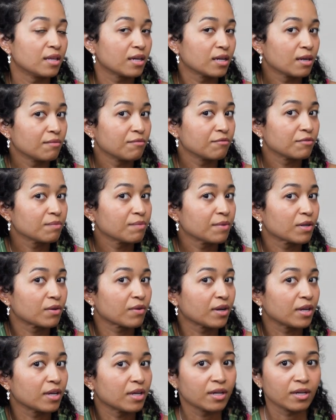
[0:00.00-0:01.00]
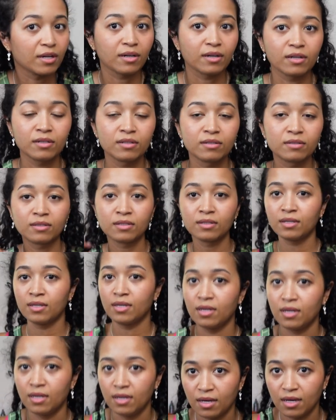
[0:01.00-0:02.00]
They come from, like, right here,
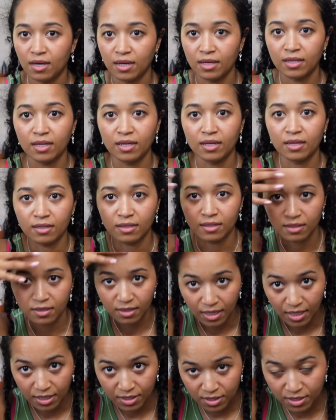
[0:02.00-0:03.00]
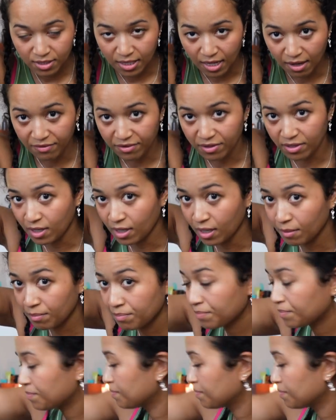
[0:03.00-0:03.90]
and then I just have it up,